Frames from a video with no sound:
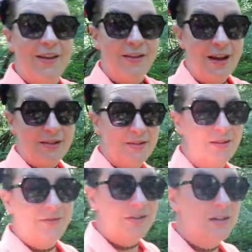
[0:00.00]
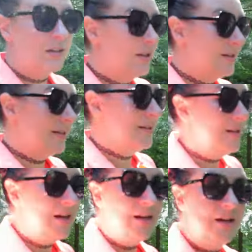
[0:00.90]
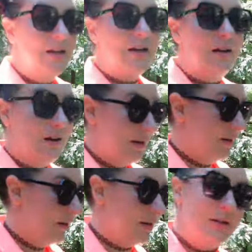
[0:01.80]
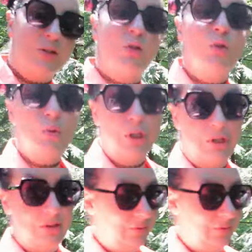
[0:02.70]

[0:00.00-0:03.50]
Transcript: that salt and vinegar seasoning is too good.